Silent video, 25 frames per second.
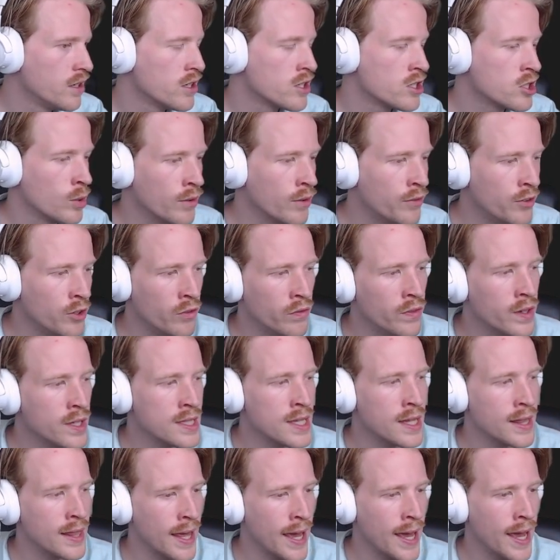So if you
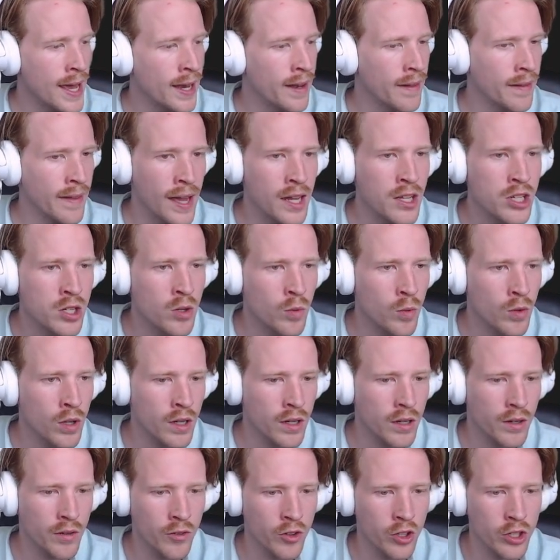visit that, that should
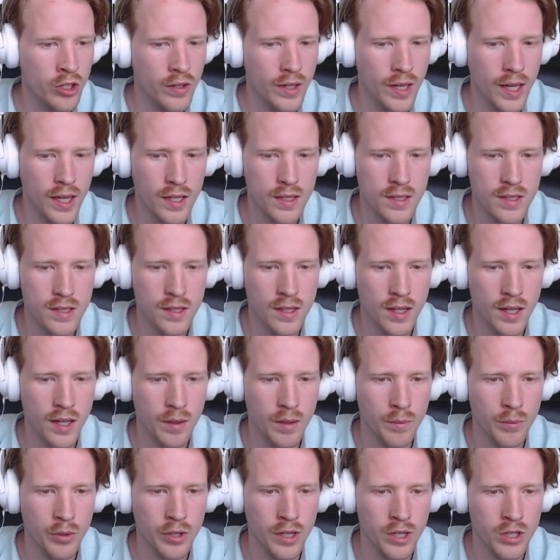work for you guys
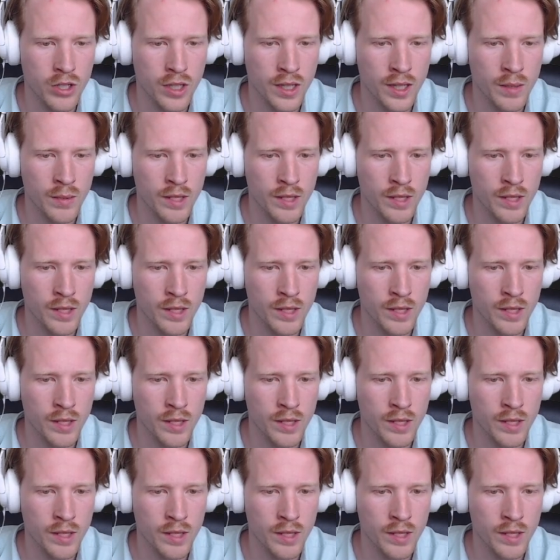in production.